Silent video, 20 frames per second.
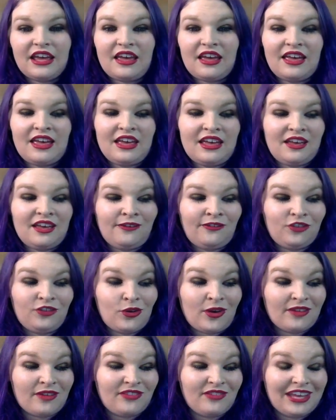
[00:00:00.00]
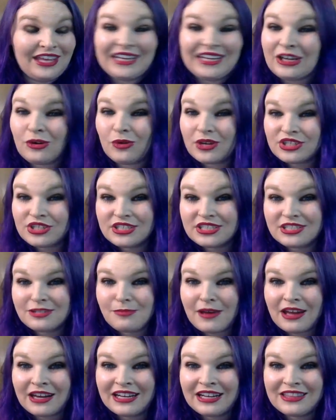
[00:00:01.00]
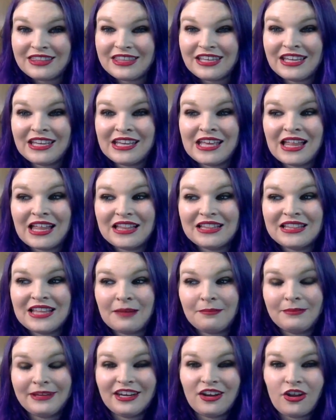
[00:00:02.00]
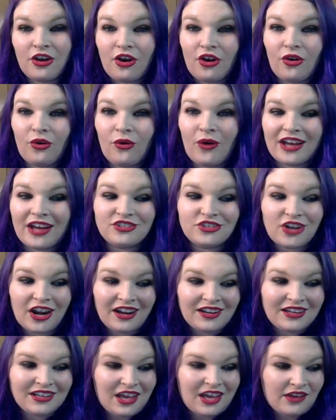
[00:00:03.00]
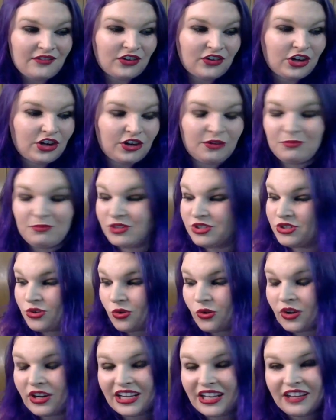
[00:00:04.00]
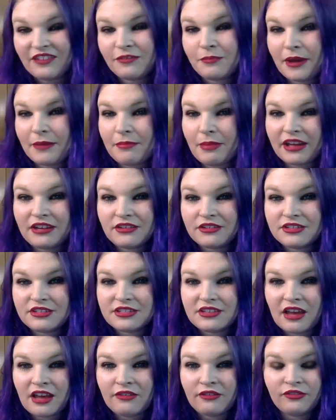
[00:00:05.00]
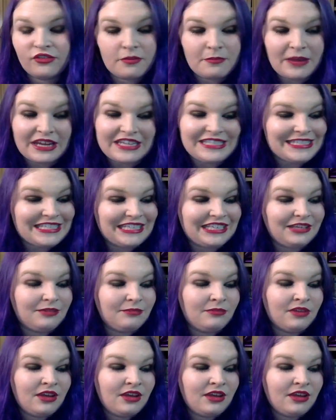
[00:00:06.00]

If you have any questions about anything, let me know. I tried to cover majority of my binder stuff for my team